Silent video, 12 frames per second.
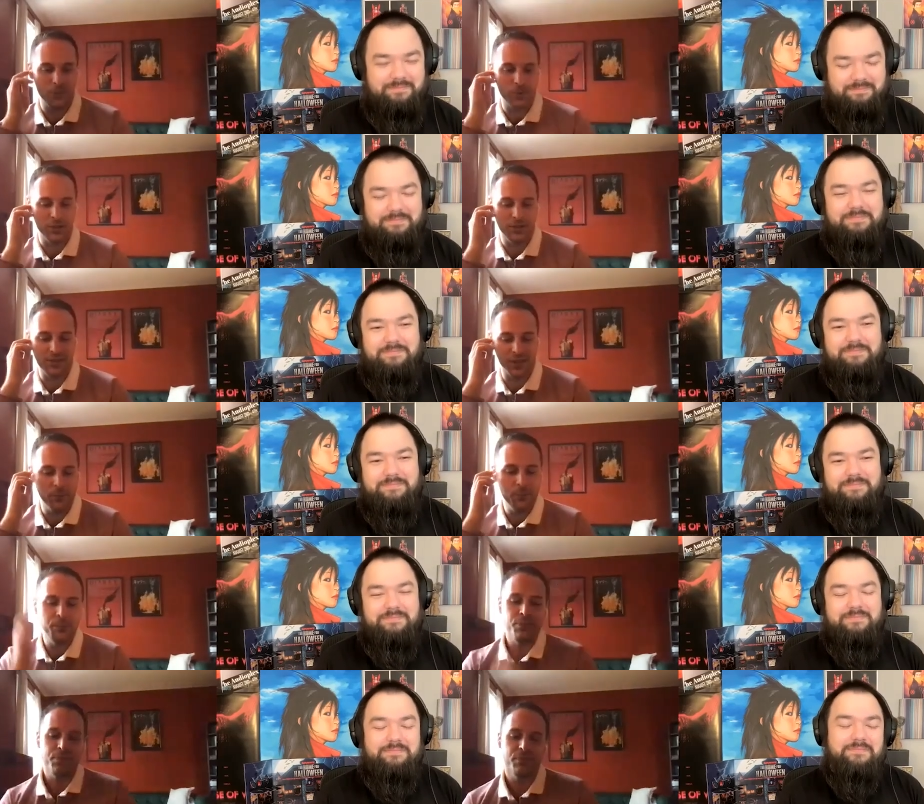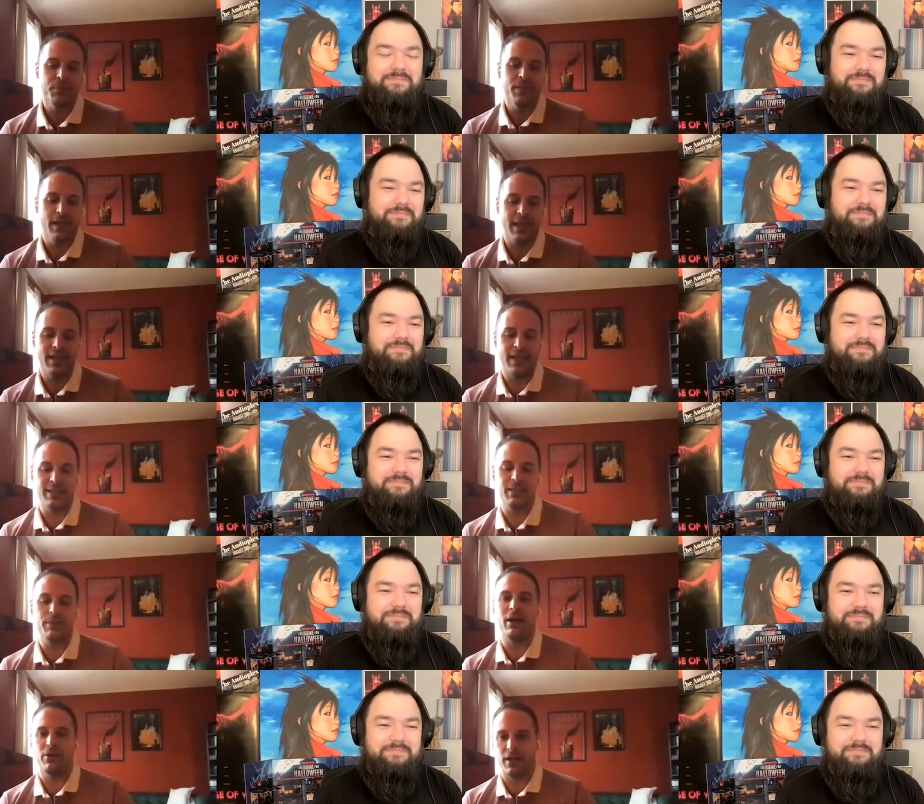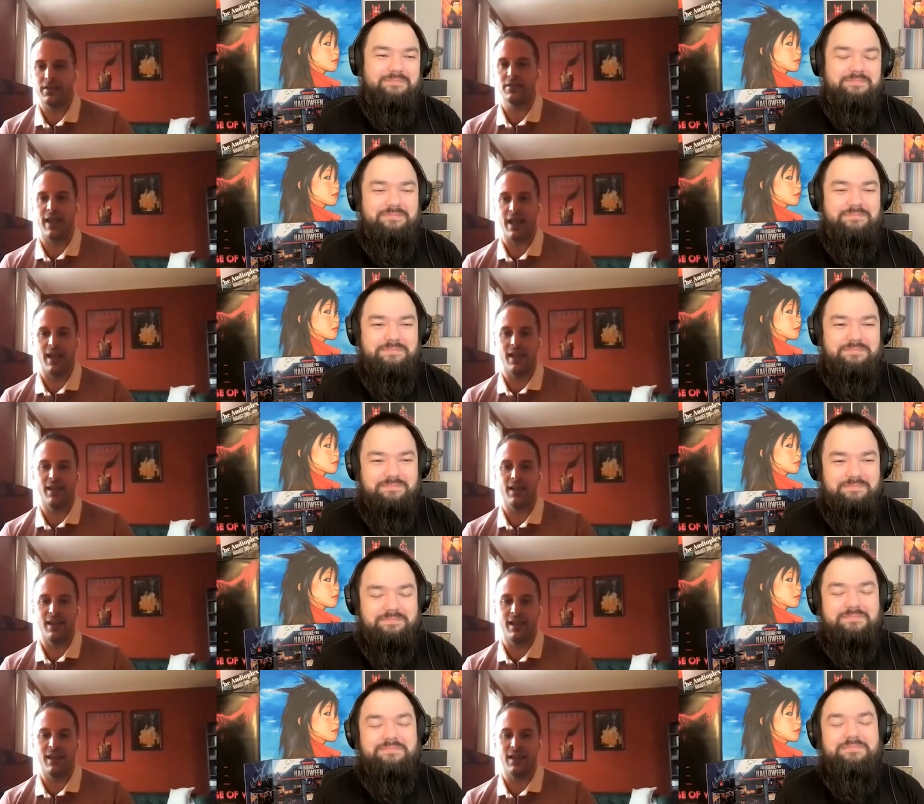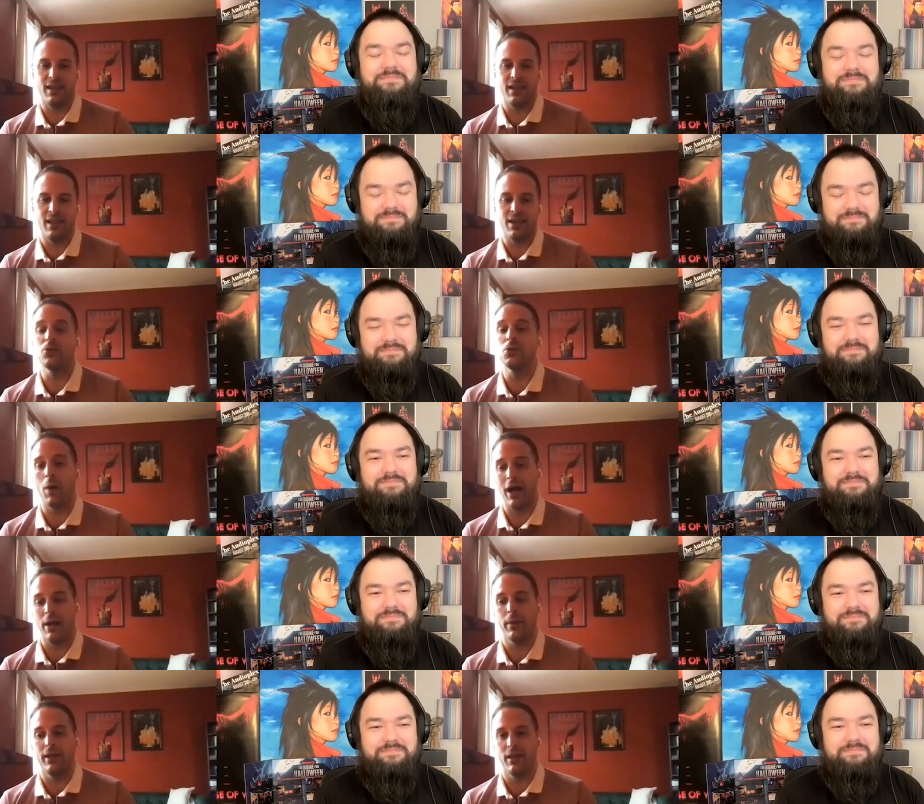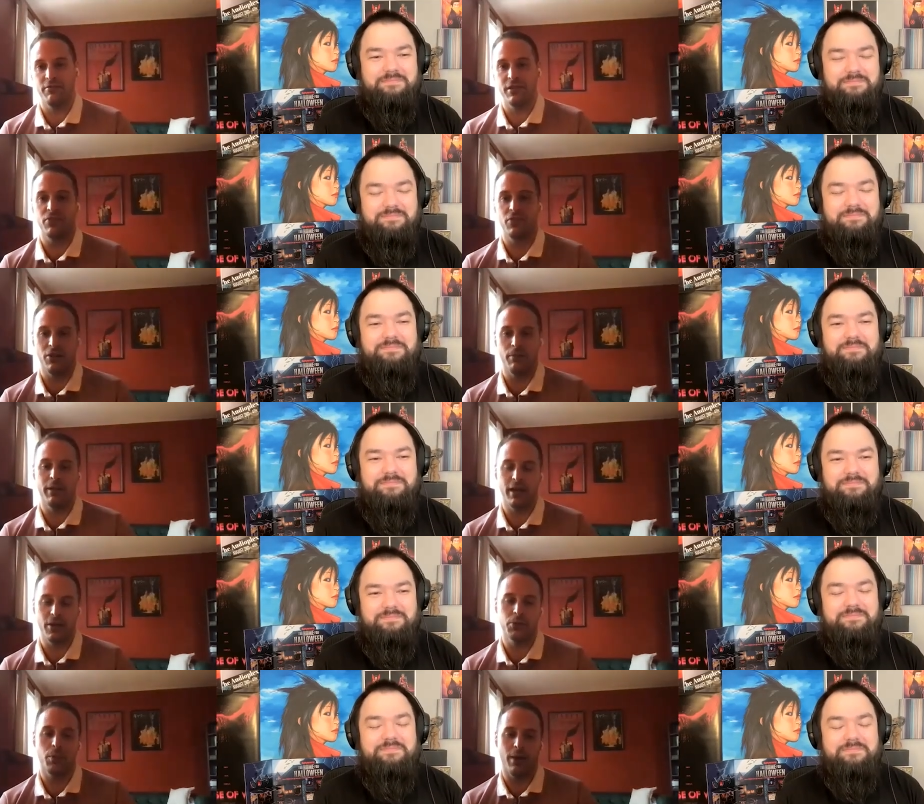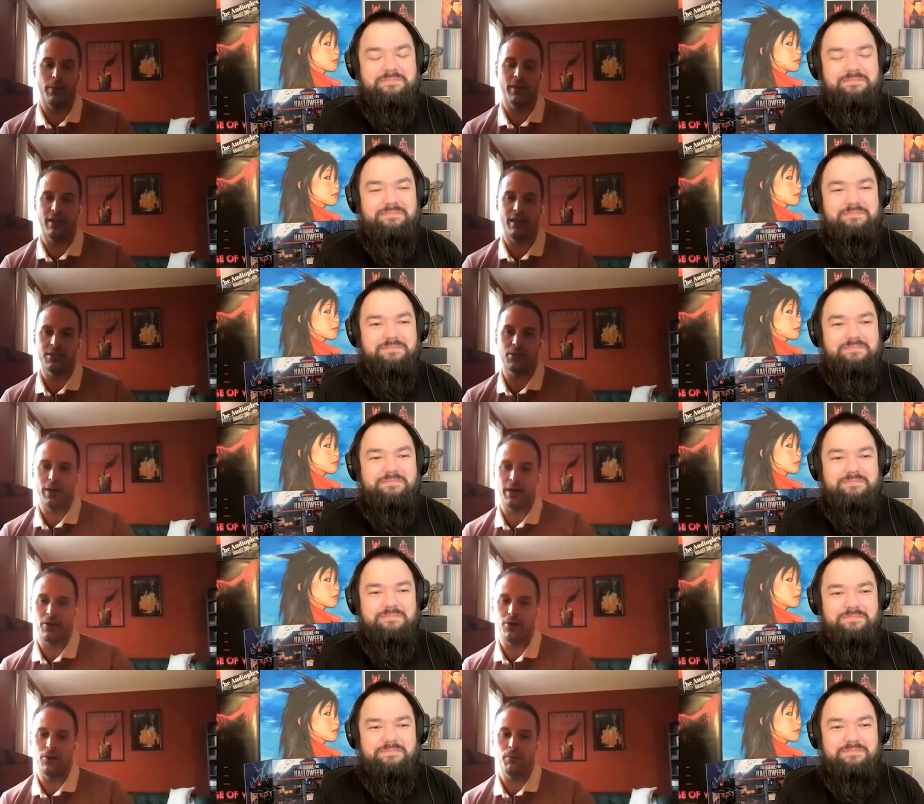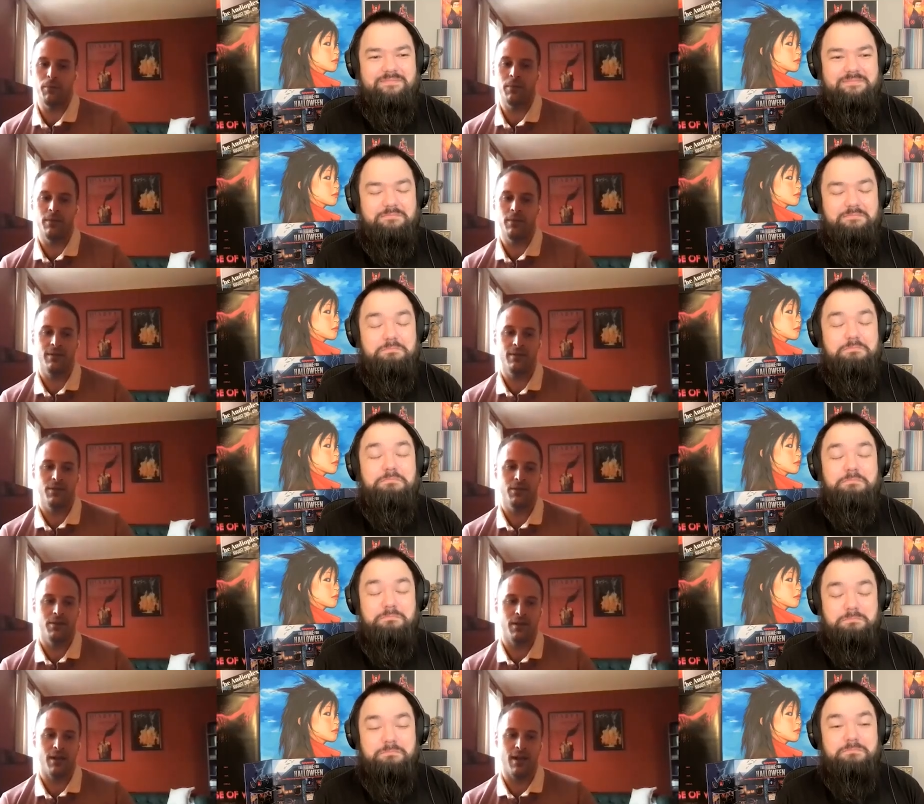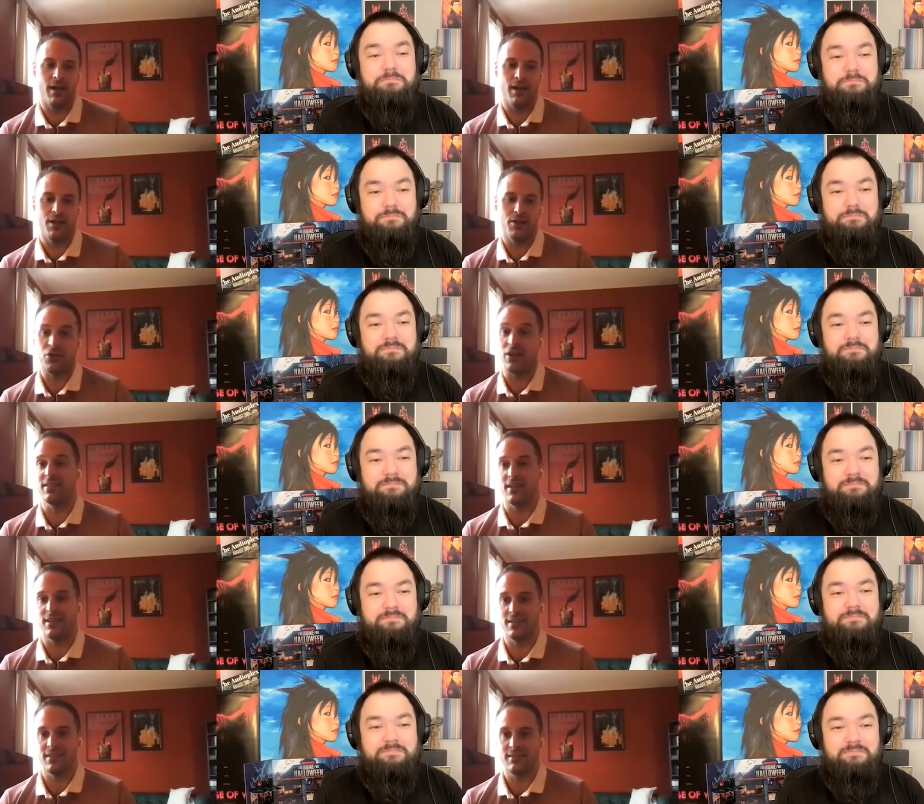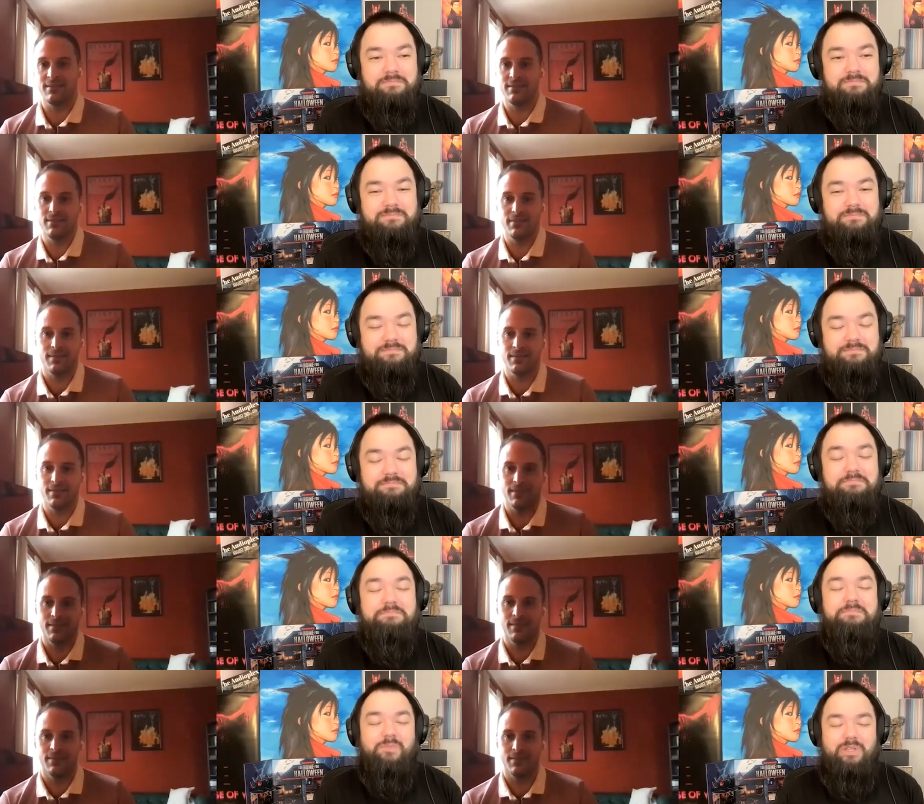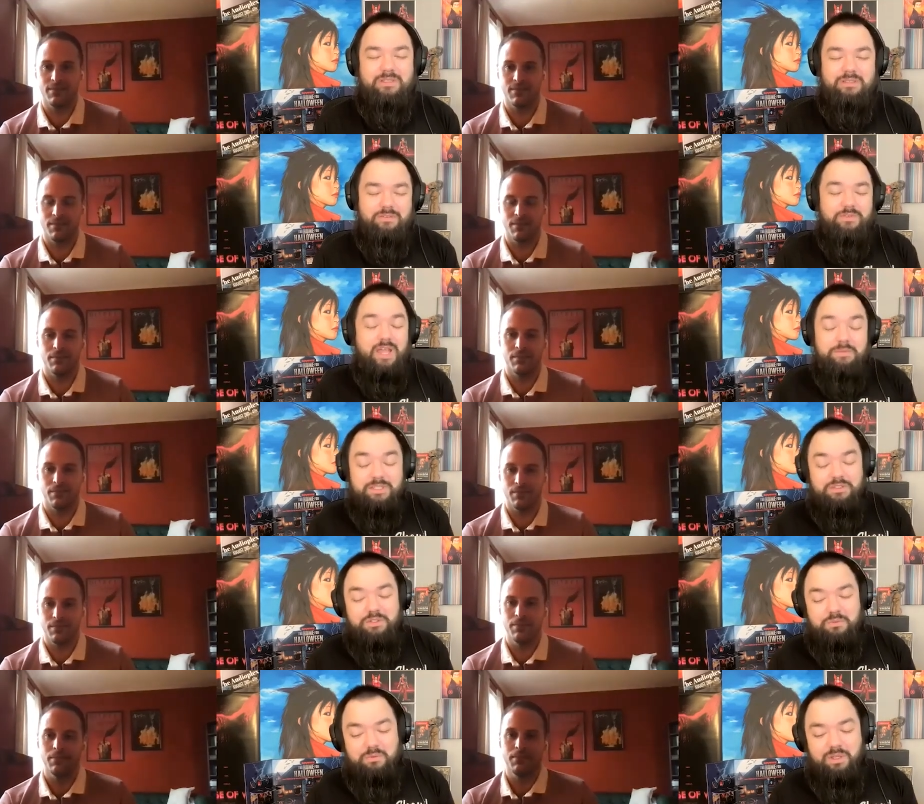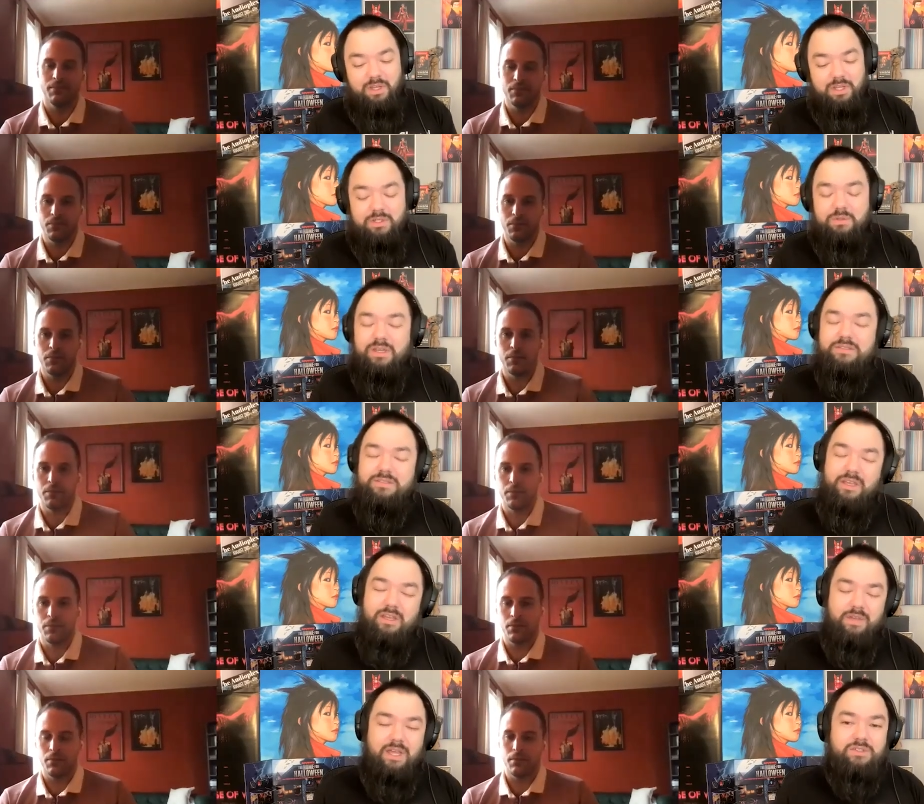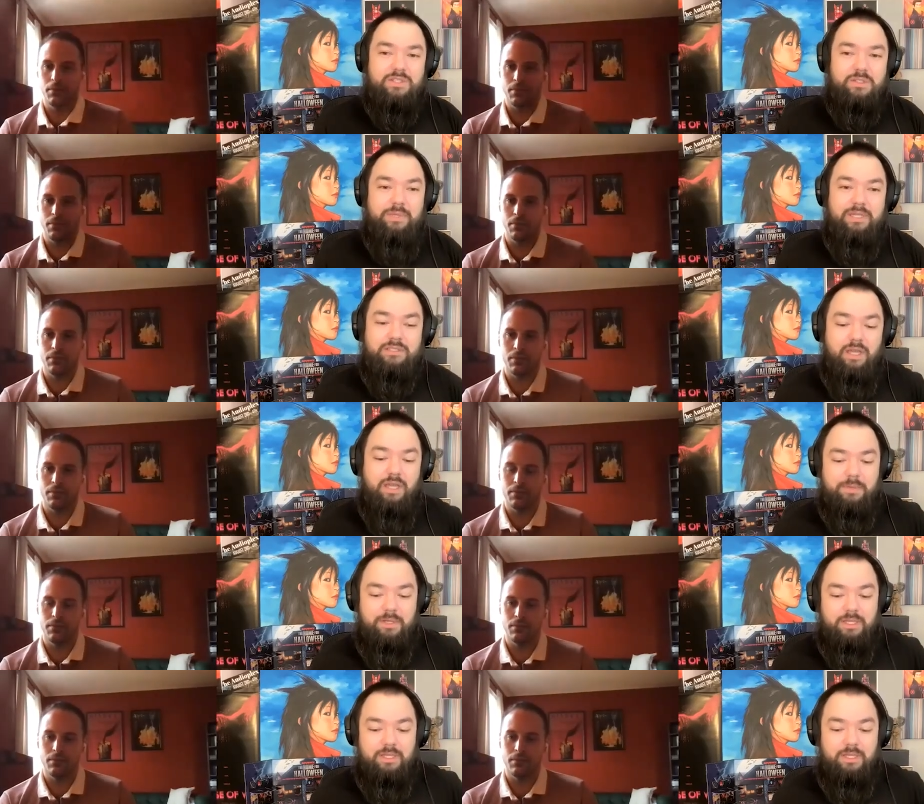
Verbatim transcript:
Speaker 1: it to the world. So it's about us saying, here's why we love this film and here's why we think it's the right
Speaker 2: home. Uh, trust us. I love that. I mean, you you guys have actually picked up